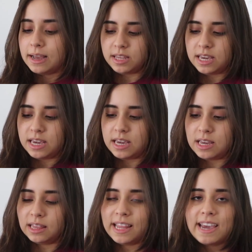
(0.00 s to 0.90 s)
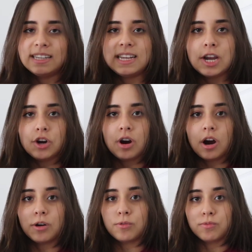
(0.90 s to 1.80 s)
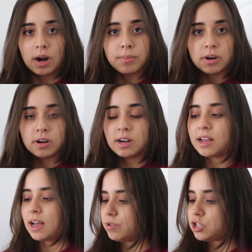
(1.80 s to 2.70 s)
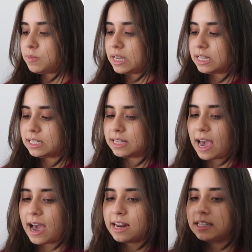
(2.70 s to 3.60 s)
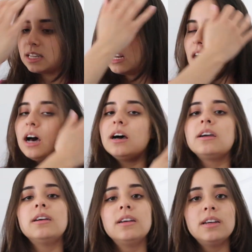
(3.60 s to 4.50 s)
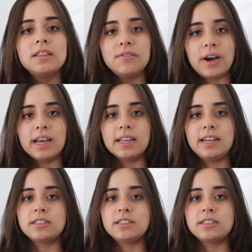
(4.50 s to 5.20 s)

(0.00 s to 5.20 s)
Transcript: The legs here are rubber, which means that it's gonna hug the violin.